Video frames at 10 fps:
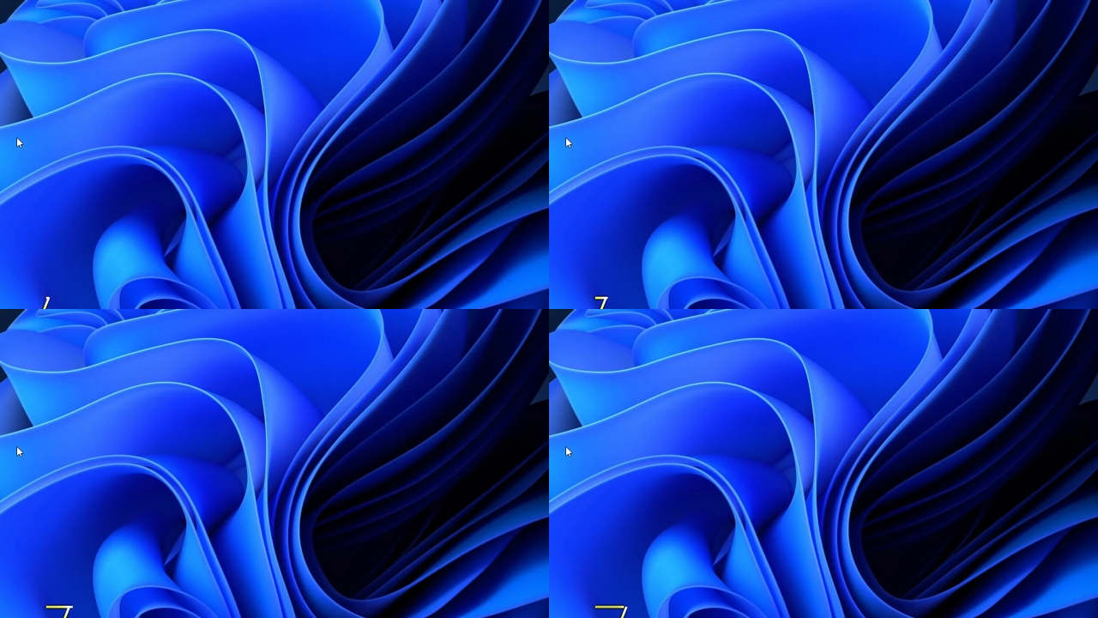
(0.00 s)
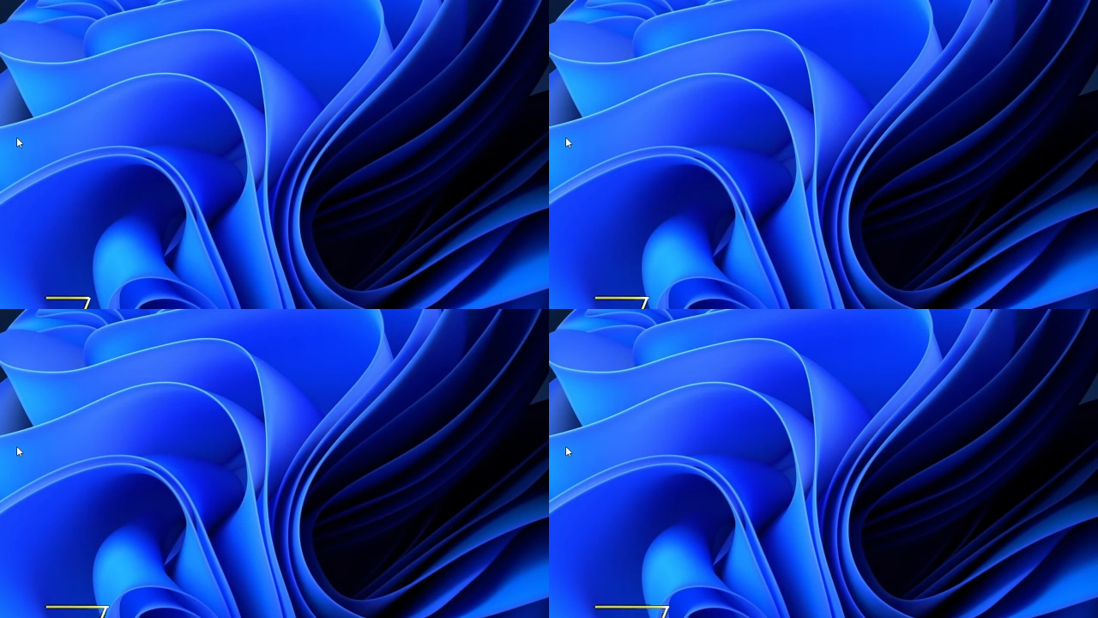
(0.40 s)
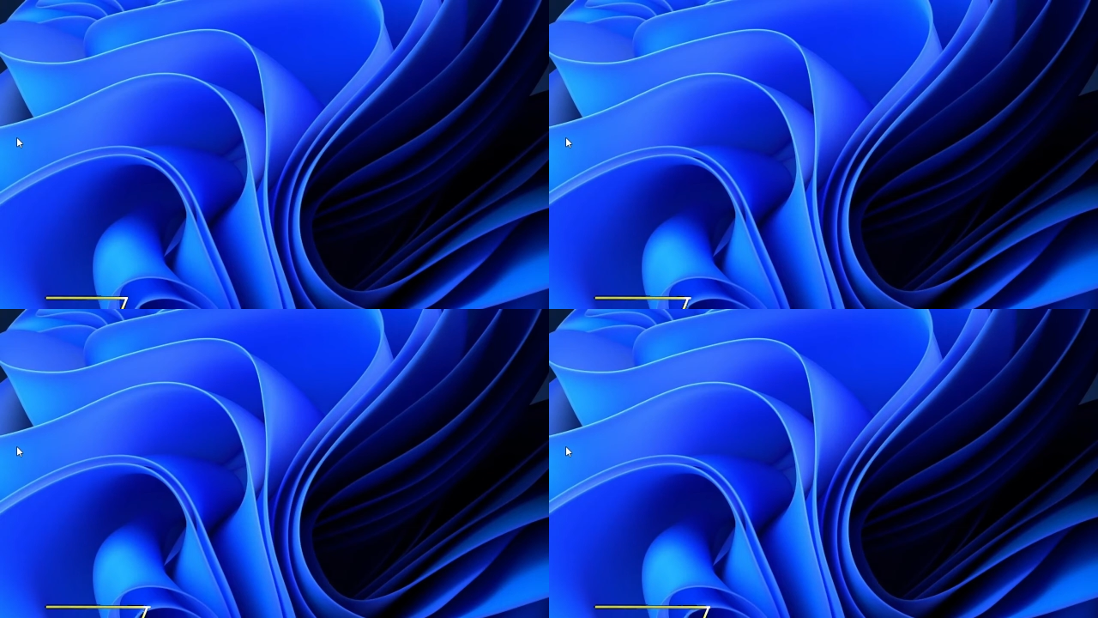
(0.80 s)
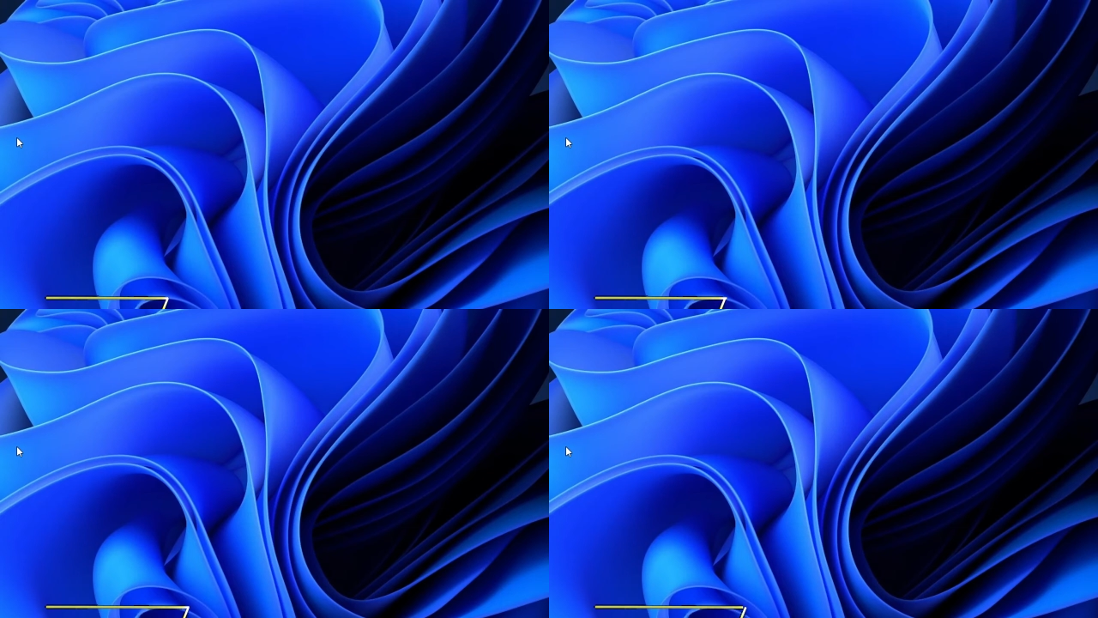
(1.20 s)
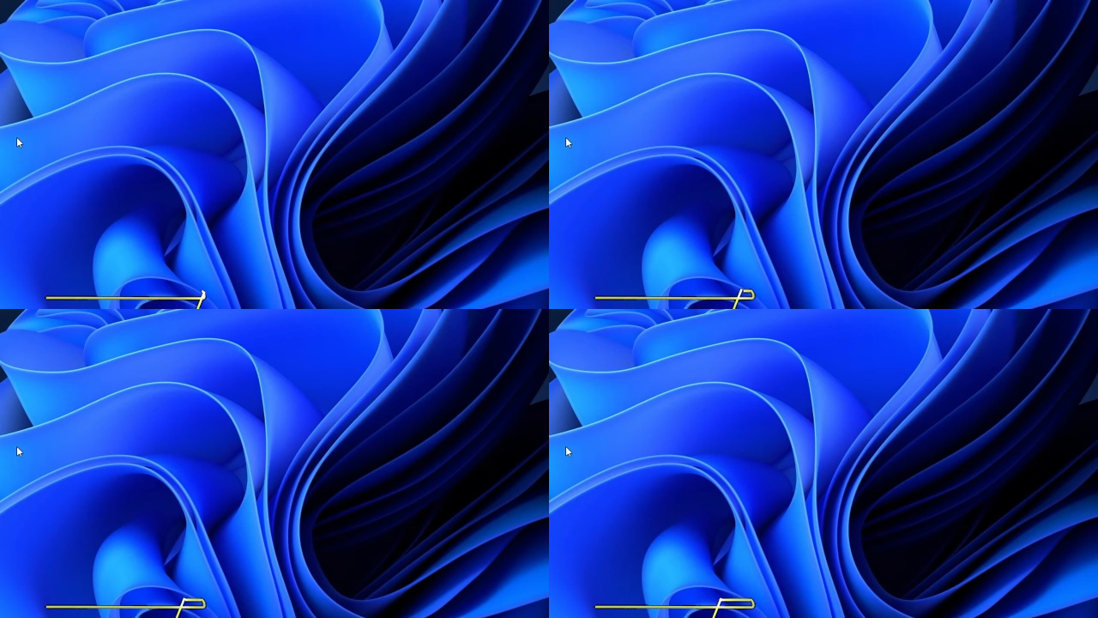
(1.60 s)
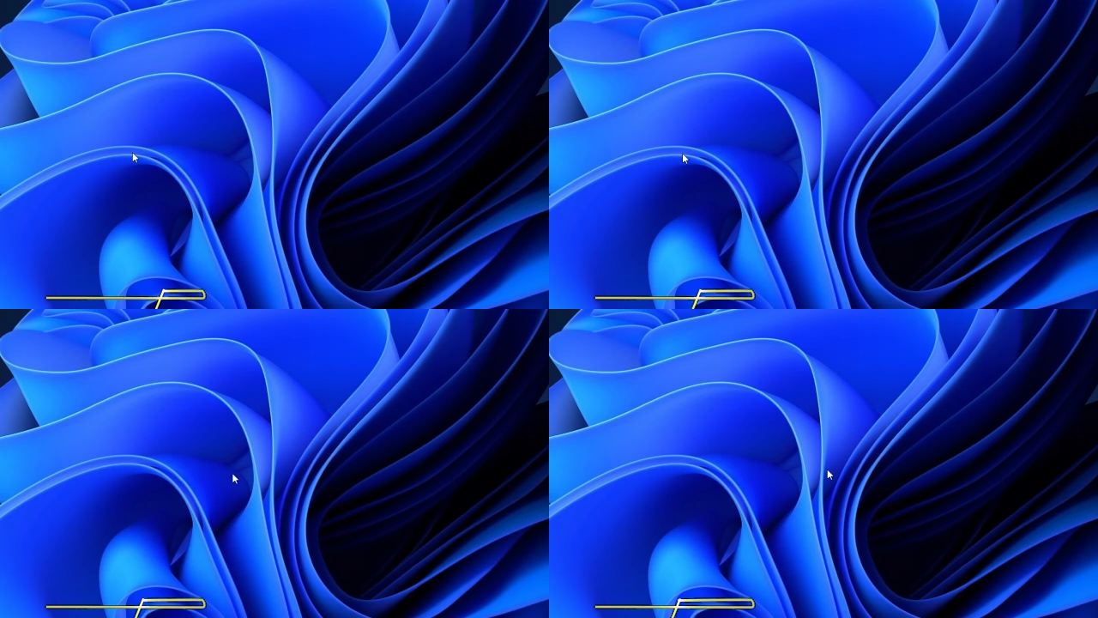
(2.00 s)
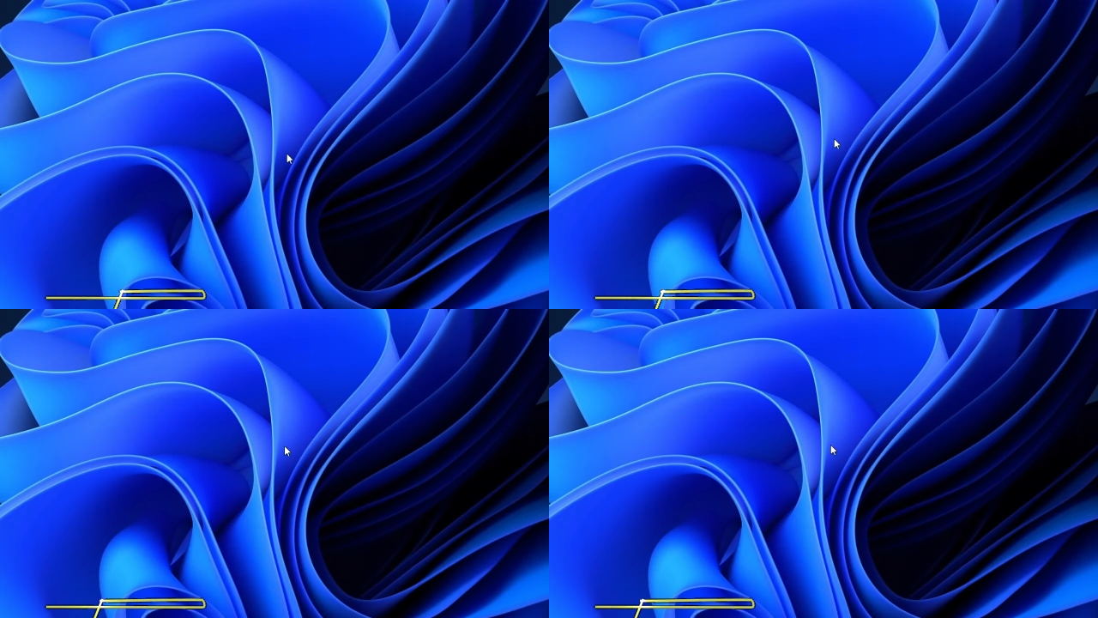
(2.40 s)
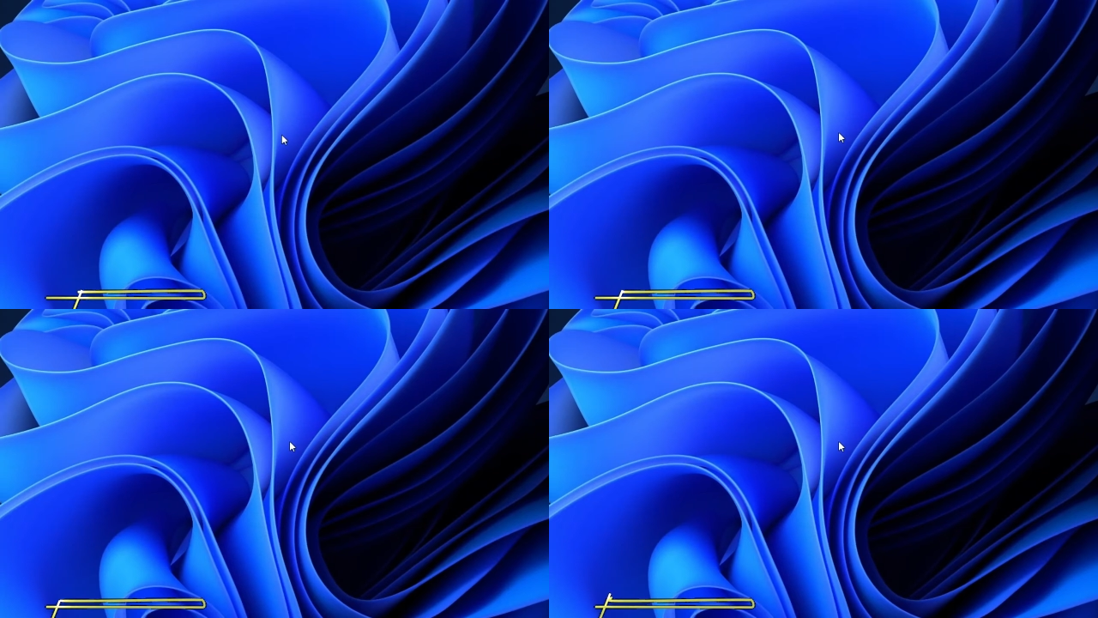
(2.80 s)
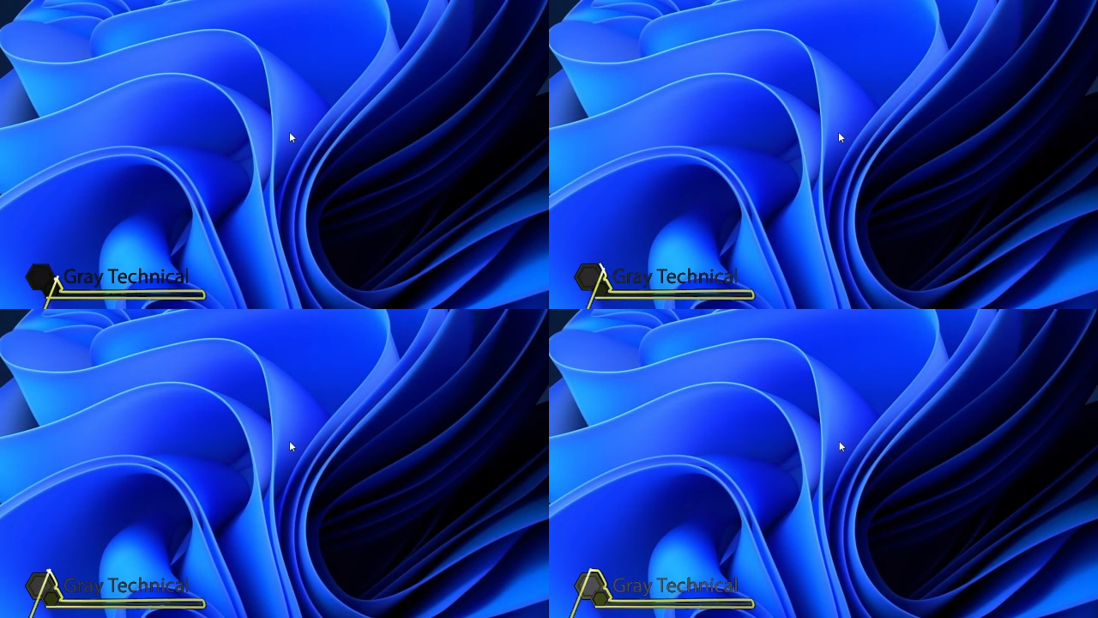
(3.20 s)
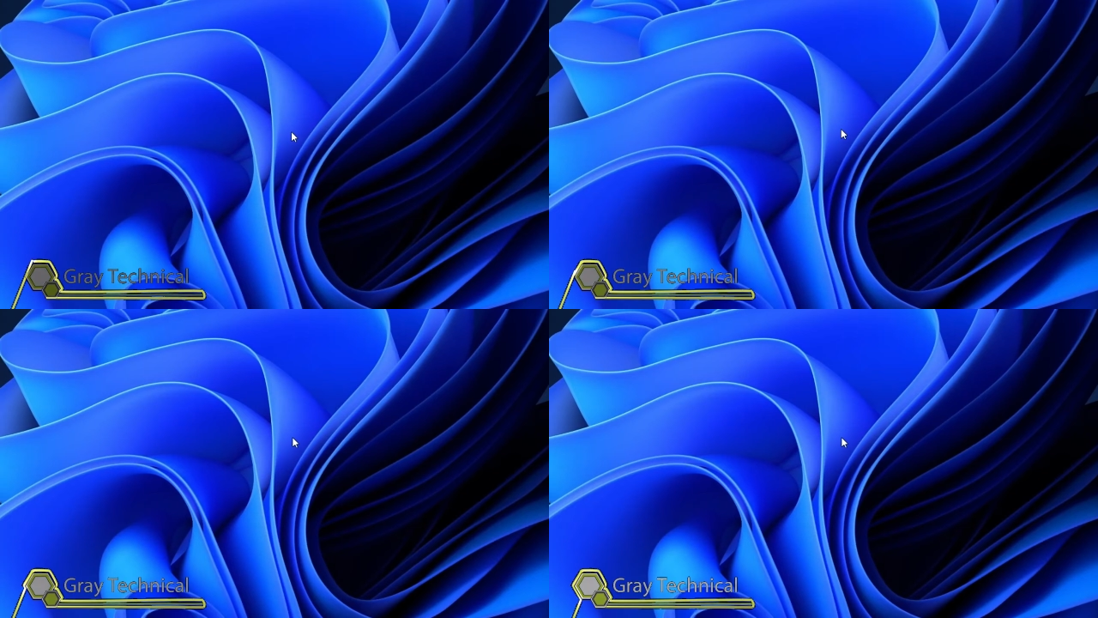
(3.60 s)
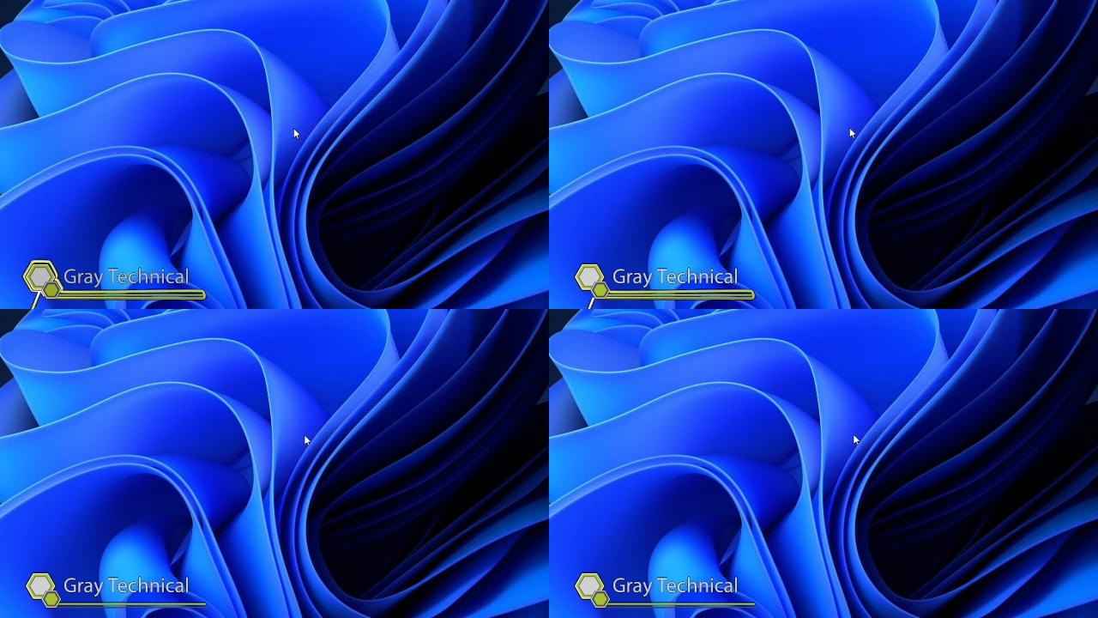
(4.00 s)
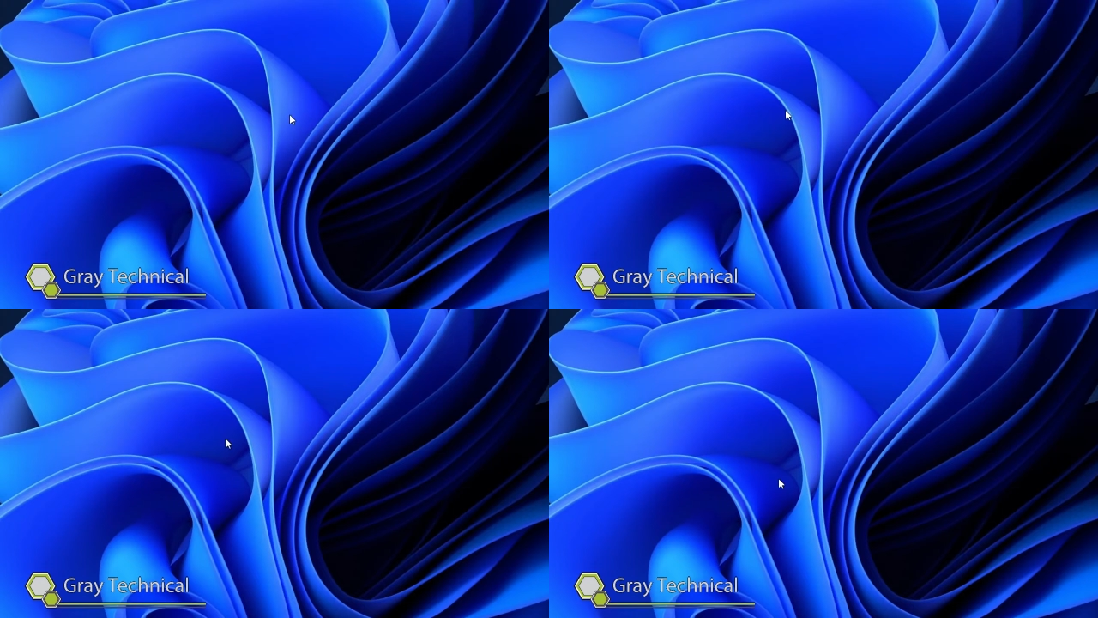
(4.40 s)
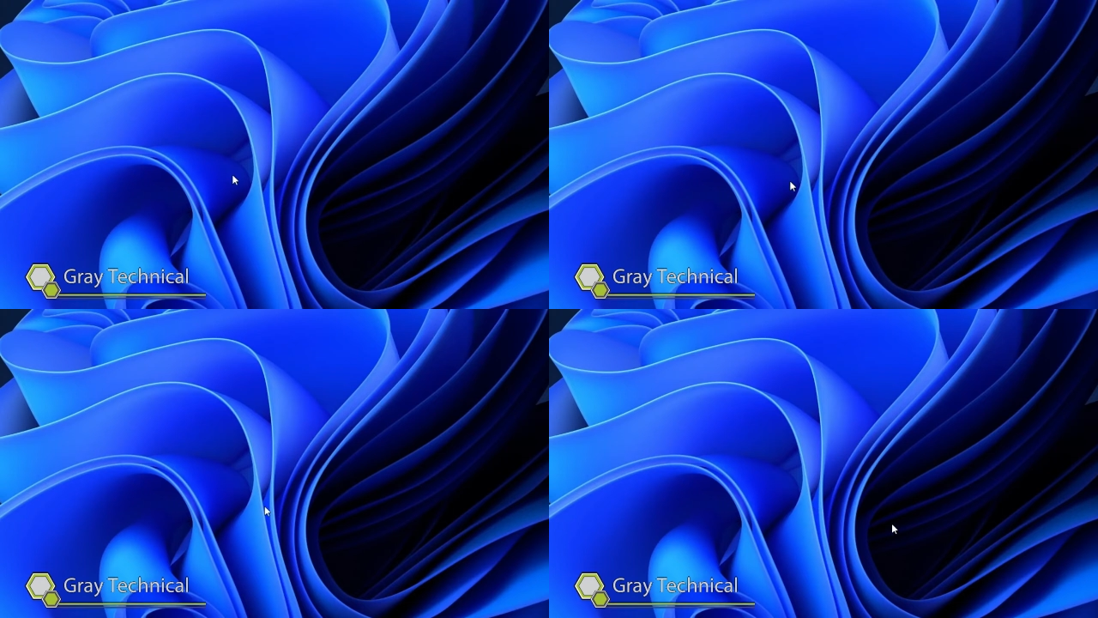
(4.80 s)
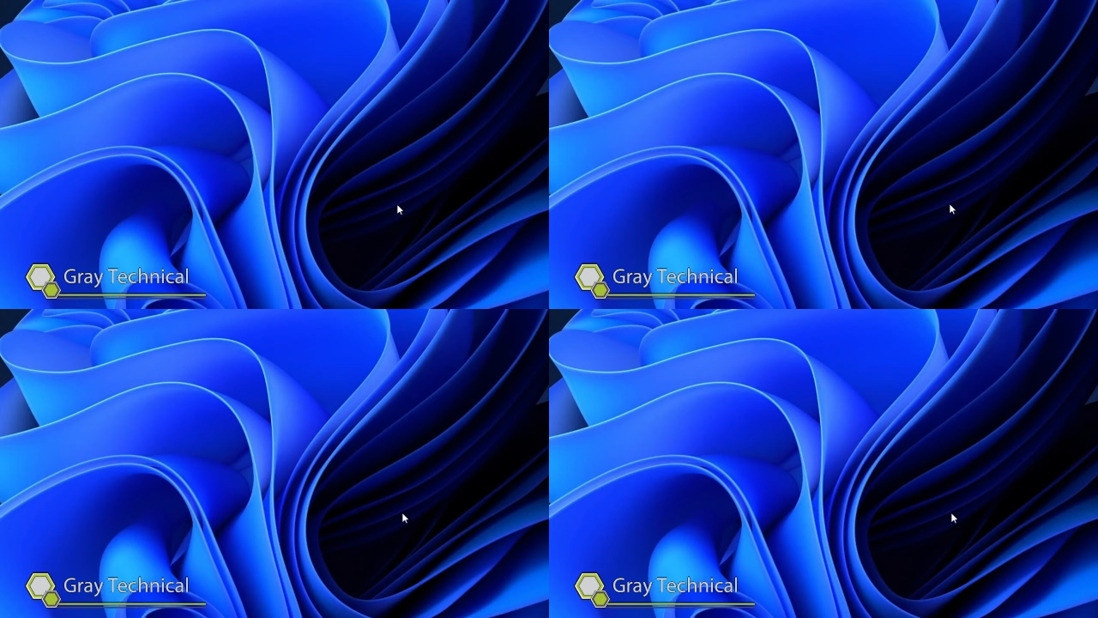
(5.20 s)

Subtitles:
No face is visible, so there are no lips to read.